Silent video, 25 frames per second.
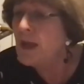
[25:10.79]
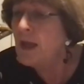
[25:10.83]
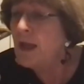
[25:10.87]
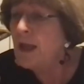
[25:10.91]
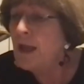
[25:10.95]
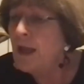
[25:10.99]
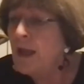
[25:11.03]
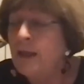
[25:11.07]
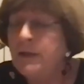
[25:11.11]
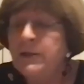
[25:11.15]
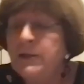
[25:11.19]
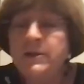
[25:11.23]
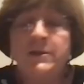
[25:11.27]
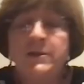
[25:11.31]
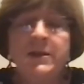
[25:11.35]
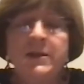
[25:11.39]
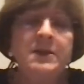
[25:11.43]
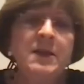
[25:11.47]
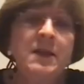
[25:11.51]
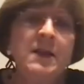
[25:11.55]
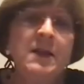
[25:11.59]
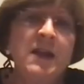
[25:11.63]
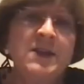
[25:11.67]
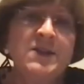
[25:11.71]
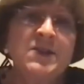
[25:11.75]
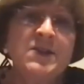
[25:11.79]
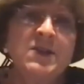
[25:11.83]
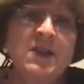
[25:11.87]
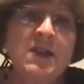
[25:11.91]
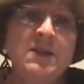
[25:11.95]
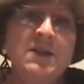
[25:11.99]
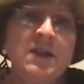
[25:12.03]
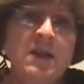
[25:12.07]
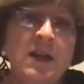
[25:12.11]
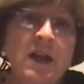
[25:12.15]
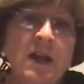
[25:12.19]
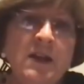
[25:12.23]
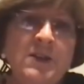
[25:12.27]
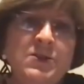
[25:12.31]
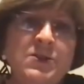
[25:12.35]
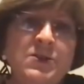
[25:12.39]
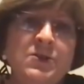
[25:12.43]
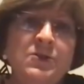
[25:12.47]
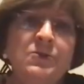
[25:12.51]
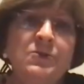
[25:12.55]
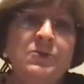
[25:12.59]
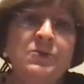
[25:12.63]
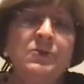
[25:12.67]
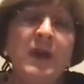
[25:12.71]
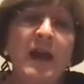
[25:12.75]
And then the next thing that I
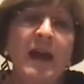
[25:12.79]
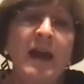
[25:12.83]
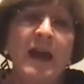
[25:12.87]
do